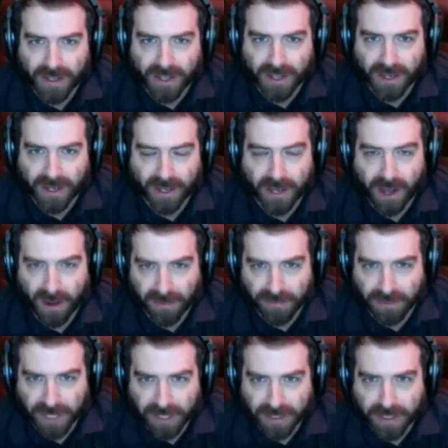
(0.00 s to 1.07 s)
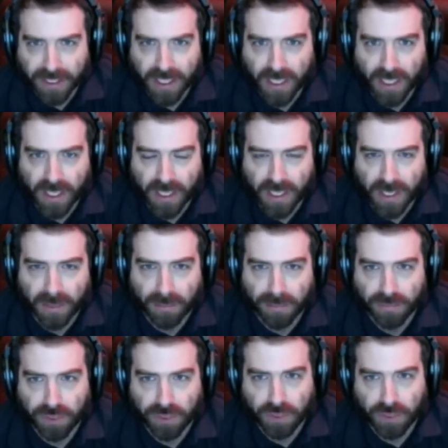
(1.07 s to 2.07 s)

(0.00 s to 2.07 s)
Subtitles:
conflict, two